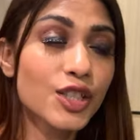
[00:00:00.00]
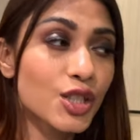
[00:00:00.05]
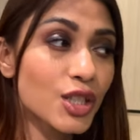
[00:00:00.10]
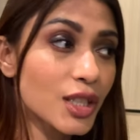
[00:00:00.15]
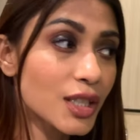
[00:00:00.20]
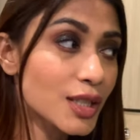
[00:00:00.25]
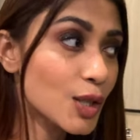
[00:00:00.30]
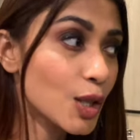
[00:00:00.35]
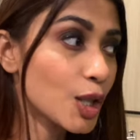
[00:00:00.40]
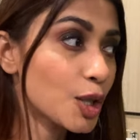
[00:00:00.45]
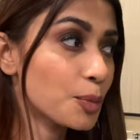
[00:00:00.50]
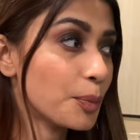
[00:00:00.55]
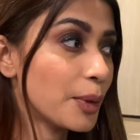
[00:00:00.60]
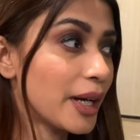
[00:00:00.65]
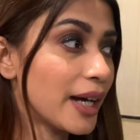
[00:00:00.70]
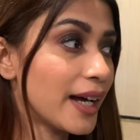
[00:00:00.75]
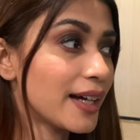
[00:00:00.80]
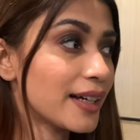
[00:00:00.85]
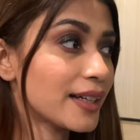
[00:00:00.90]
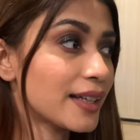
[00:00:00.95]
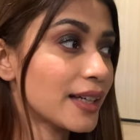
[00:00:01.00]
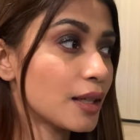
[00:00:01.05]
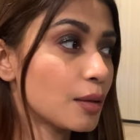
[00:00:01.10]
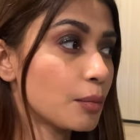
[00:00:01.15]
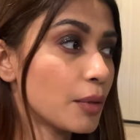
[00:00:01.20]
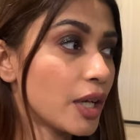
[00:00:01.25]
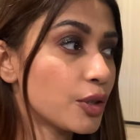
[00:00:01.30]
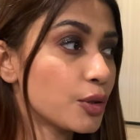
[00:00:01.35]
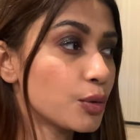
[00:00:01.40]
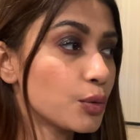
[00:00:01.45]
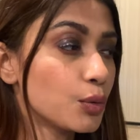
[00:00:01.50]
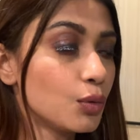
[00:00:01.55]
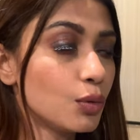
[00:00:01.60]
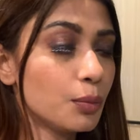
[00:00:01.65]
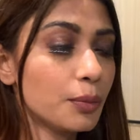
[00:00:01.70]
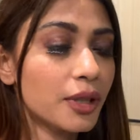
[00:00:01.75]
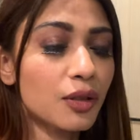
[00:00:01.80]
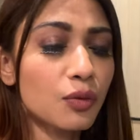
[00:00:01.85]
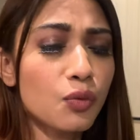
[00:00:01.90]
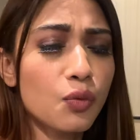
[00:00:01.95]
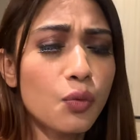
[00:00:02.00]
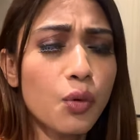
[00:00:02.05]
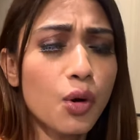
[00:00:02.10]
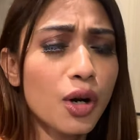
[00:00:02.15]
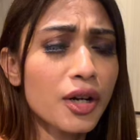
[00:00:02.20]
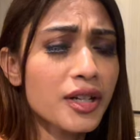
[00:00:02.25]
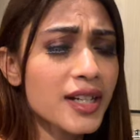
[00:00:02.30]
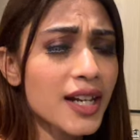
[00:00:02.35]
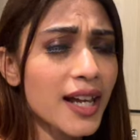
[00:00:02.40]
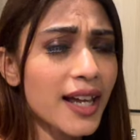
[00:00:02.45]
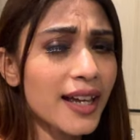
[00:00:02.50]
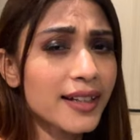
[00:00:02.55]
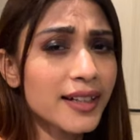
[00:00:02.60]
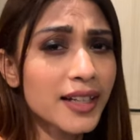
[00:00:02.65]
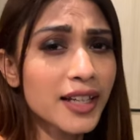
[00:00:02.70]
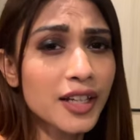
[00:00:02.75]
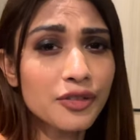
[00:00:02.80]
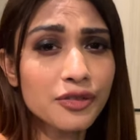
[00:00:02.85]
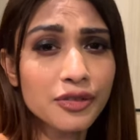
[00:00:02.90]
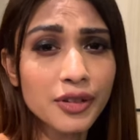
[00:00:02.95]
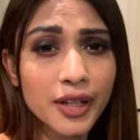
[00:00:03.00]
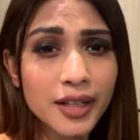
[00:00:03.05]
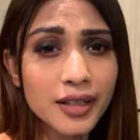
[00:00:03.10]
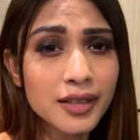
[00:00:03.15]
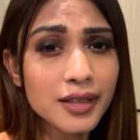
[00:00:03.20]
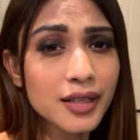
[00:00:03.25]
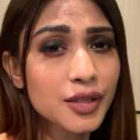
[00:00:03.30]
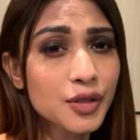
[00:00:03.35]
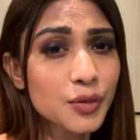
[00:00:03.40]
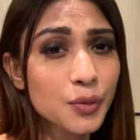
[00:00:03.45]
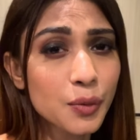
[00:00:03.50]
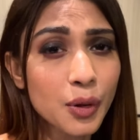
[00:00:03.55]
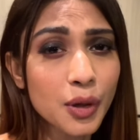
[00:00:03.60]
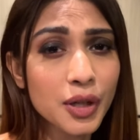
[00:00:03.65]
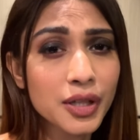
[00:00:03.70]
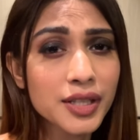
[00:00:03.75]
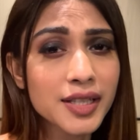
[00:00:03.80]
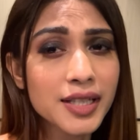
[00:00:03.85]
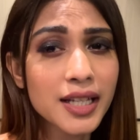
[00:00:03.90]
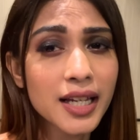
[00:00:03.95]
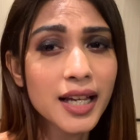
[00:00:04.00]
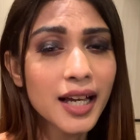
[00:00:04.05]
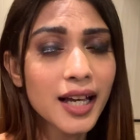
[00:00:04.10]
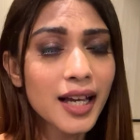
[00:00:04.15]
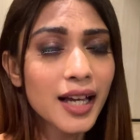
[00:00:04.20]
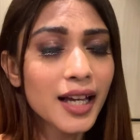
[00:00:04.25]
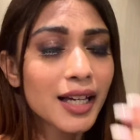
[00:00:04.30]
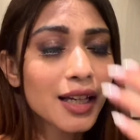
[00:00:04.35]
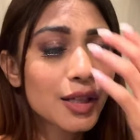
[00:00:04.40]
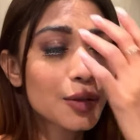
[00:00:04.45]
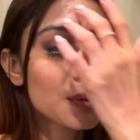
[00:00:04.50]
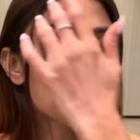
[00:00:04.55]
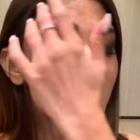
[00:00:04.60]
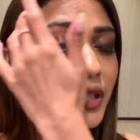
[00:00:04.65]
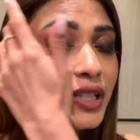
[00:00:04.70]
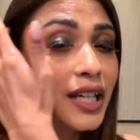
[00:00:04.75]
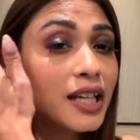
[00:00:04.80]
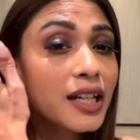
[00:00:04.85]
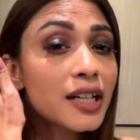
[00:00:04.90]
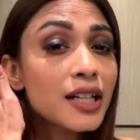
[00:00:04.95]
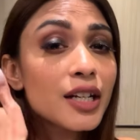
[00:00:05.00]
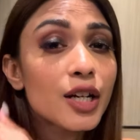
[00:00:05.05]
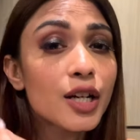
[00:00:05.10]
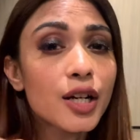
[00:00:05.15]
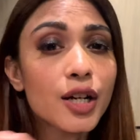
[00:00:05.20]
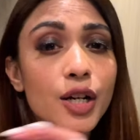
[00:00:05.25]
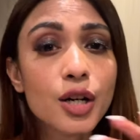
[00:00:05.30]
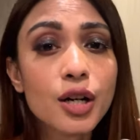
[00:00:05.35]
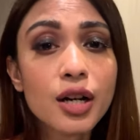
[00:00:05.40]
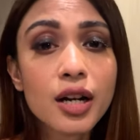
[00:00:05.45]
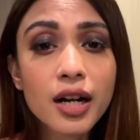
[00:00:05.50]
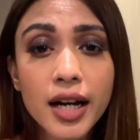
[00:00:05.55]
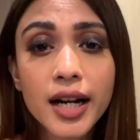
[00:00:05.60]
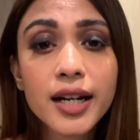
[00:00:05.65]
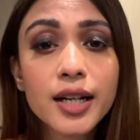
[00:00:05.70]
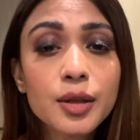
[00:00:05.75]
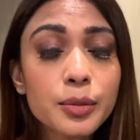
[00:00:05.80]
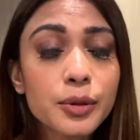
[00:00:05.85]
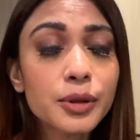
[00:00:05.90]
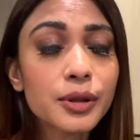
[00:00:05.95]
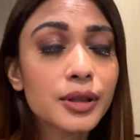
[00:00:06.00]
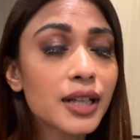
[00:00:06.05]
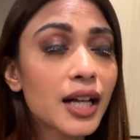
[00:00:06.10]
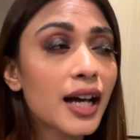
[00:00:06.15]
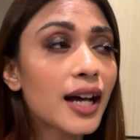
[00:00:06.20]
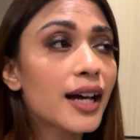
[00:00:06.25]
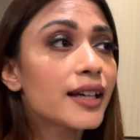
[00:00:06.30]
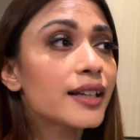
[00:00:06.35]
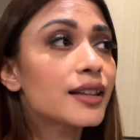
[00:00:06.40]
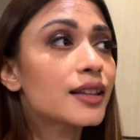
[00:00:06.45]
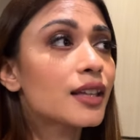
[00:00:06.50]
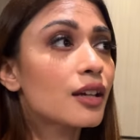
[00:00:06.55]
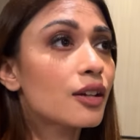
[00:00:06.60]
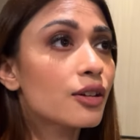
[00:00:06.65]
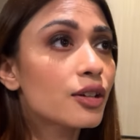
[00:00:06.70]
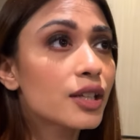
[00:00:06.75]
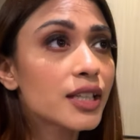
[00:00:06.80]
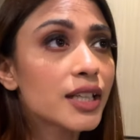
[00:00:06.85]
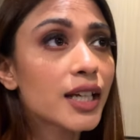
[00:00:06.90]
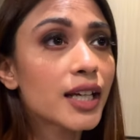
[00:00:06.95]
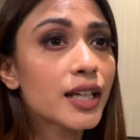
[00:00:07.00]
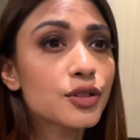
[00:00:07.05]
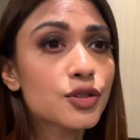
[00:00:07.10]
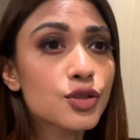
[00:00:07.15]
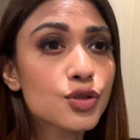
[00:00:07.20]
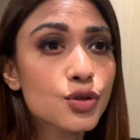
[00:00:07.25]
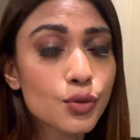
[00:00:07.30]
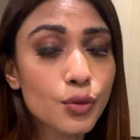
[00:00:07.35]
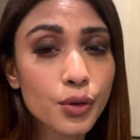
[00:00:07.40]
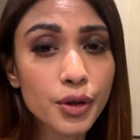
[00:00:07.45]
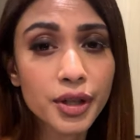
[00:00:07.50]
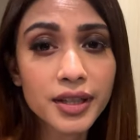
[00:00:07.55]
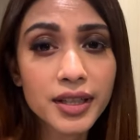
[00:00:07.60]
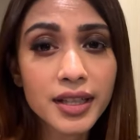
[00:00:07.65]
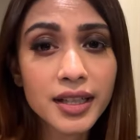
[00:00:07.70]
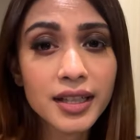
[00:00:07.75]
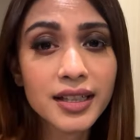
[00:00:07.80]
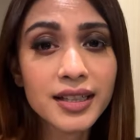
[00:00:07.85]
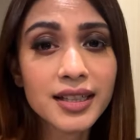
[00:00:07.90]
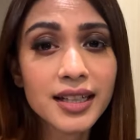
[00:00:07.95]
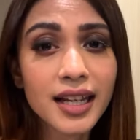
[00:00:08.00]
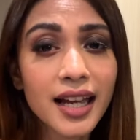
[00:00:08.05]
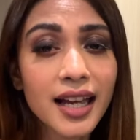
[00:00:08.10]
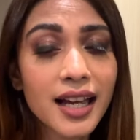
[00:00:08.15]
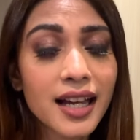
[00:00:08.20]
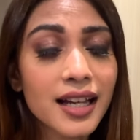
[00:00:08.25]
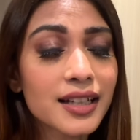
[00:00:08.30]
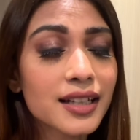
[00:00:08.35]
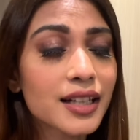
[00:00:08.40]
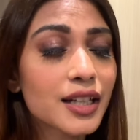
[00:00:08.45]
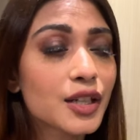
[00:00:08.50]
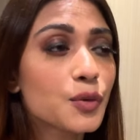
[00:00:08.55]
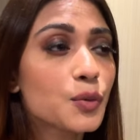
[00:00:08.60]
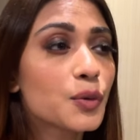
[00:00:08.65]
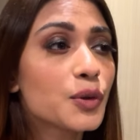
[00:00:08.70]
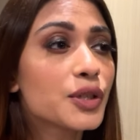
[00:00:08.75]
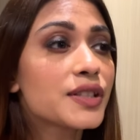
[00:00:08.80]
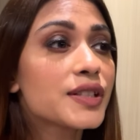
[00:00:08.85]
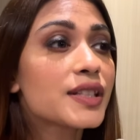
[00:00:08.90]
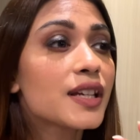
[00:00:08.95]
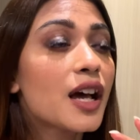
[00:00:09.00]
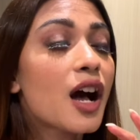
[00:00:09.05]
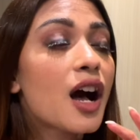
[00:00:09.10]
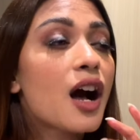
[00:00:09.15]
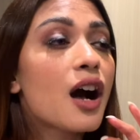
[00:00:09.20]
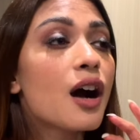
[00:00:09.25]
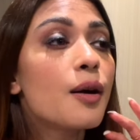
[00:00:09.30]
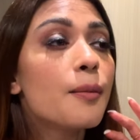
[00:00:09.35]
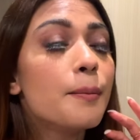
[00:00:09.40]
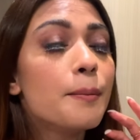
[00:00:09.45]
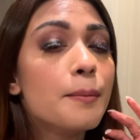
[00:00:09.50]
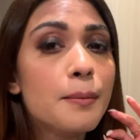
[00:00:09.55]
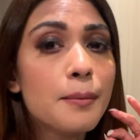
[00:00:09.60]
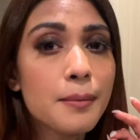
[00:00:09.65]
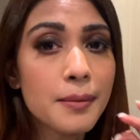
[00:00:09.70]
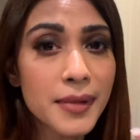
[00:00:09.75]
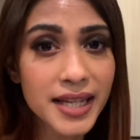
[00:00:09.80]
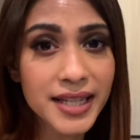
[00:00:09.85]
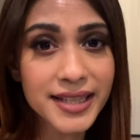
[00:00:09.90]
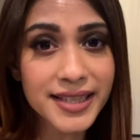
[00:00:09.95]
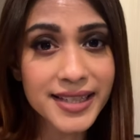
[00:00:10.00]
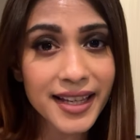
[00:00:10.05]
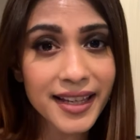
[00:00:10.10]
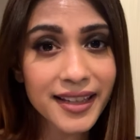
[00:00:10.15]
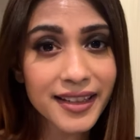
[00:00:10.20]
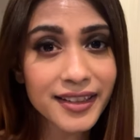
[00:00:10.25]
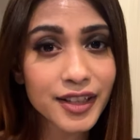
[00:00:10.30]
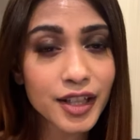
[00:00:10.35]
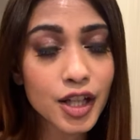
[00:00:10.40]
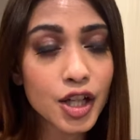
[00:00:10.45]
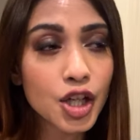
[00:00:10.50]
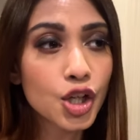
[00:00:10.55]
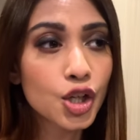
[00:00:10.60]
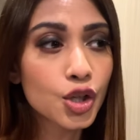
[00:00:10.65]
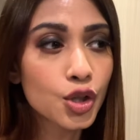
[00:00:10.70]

I just got back in my room, and what an event it was. It was incredible. I thoroughly enjoyed it, and it was amazing.